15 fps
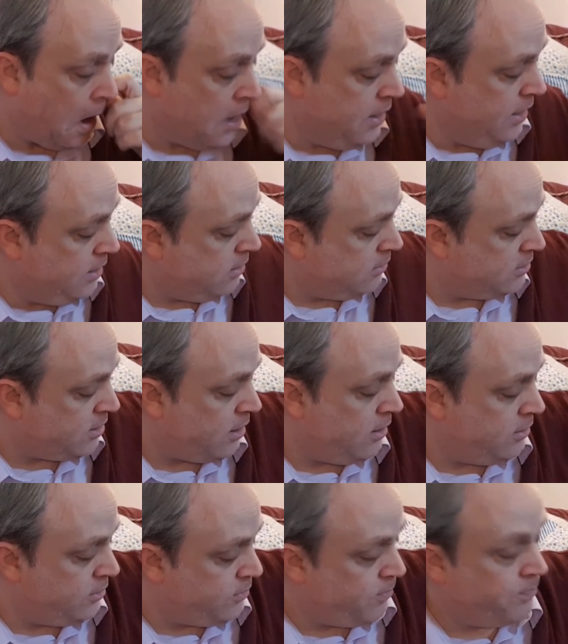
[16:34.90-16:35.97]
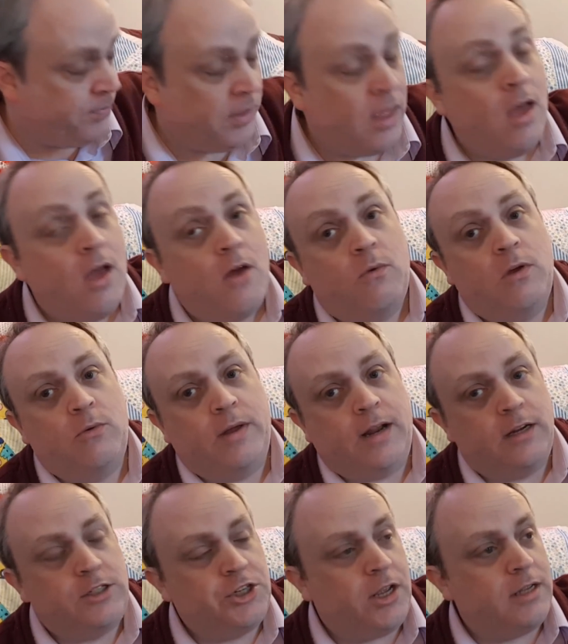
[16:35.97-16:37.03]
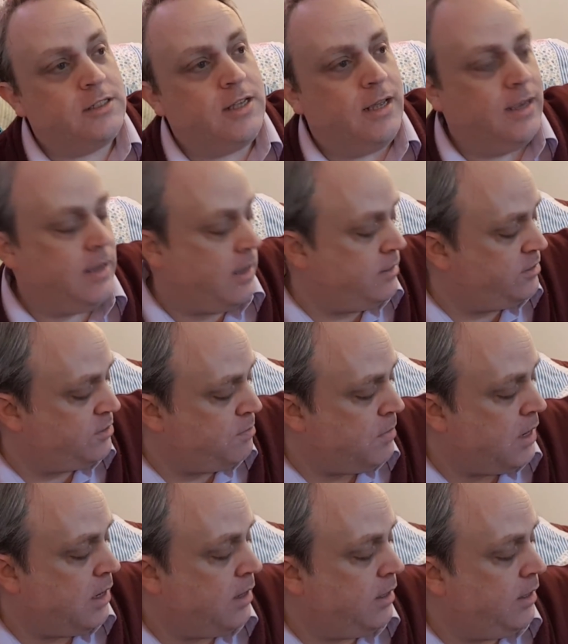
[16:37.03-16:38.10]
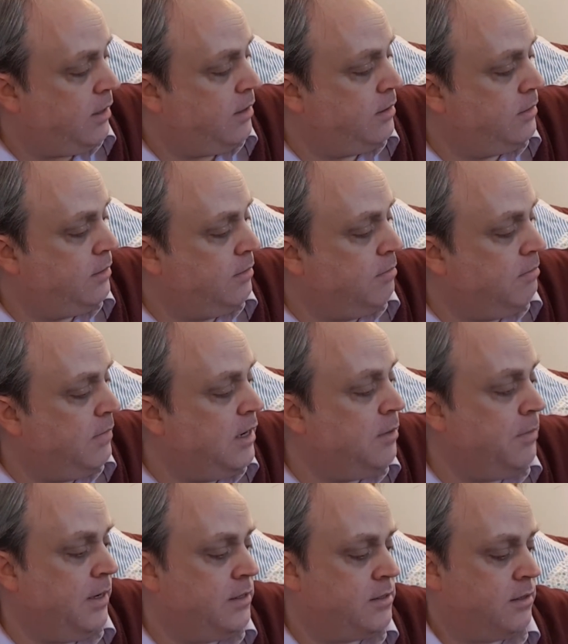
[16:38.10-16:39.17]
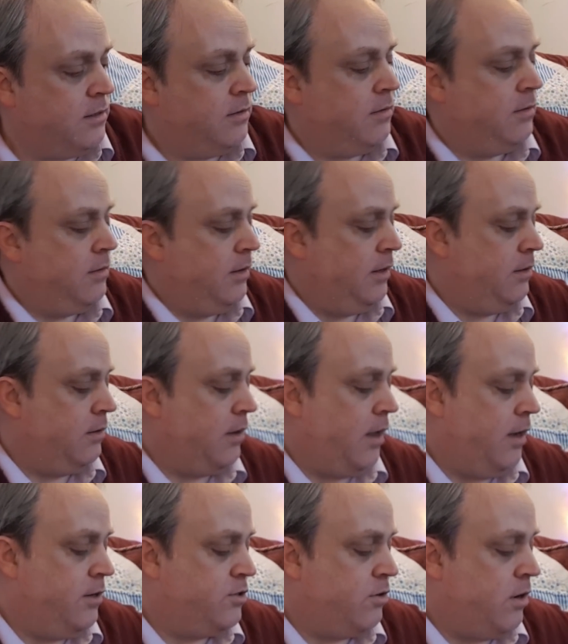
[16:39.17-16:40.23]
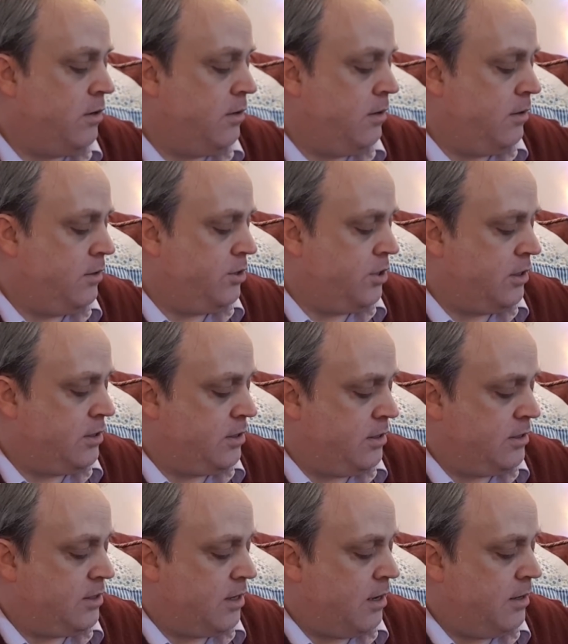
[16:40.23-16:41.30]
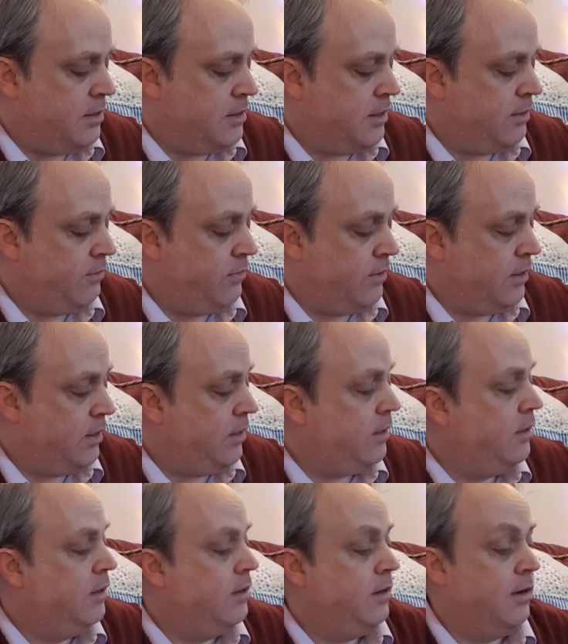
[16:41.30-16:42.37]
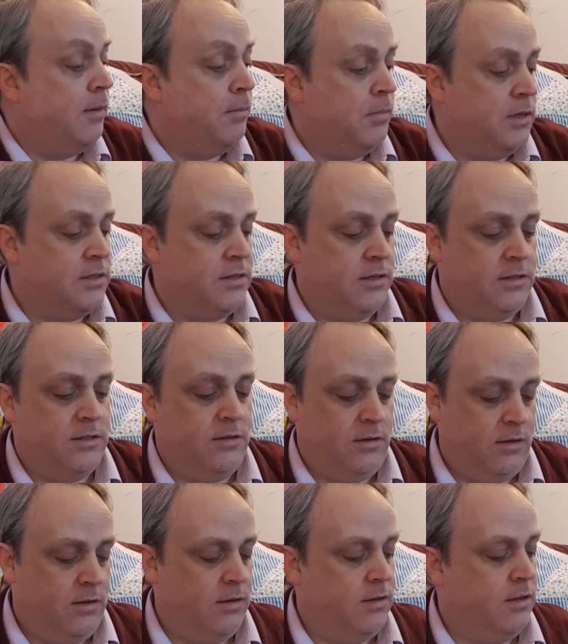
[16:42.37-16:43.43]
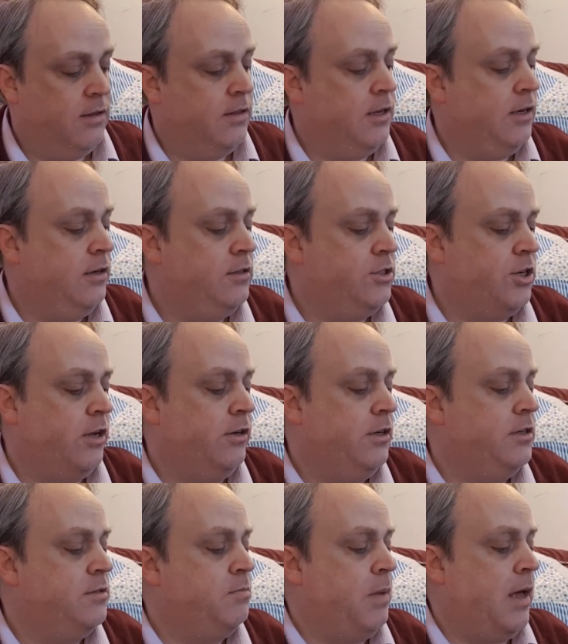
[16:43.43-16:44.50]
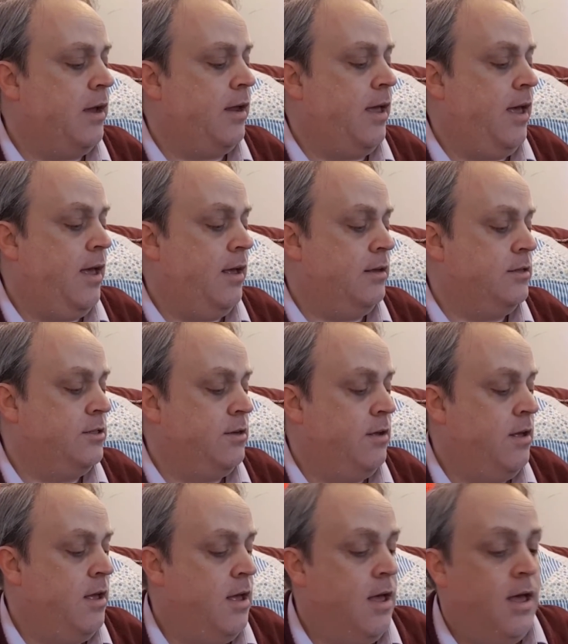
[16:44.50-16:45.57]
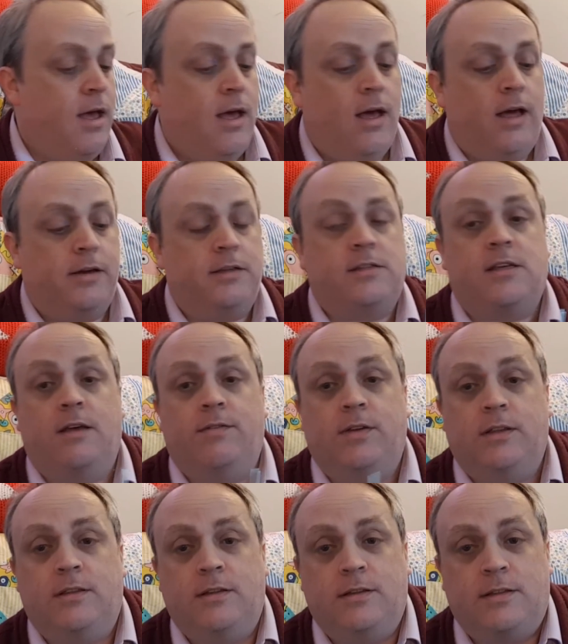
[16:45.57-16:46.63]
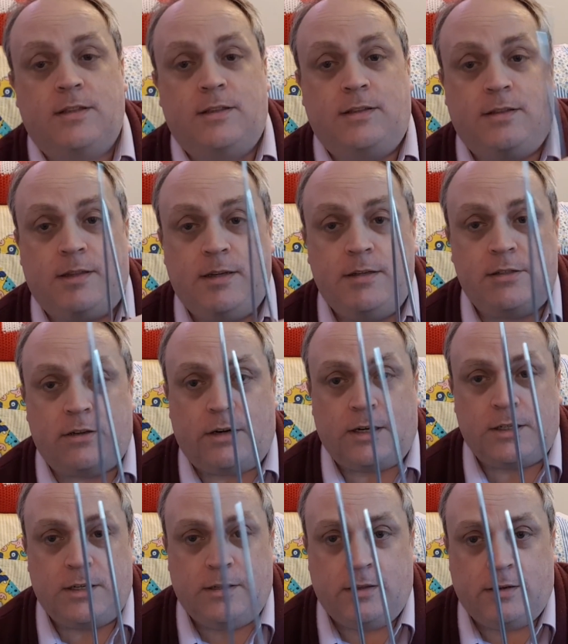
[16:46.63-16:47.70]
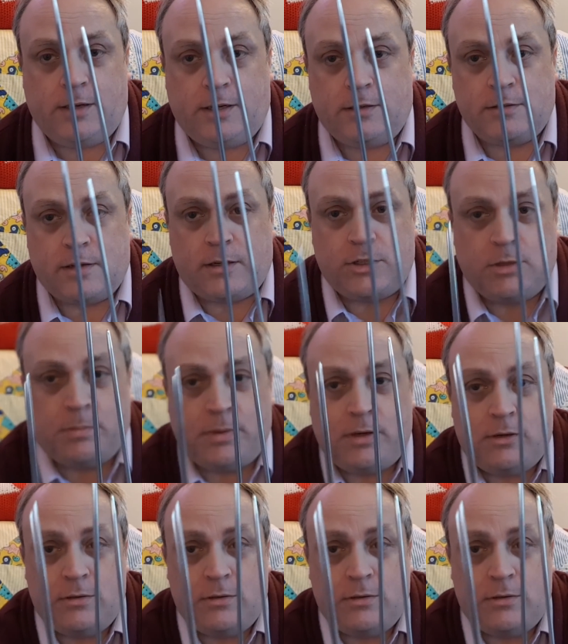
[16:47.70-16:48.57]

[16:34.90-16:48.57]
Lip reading: needle size. Well, when I checked it against my millimeter needle gauge rather than just the sizing for the numbers that the Chinese pack has, I discovered that these are actually the needles I should be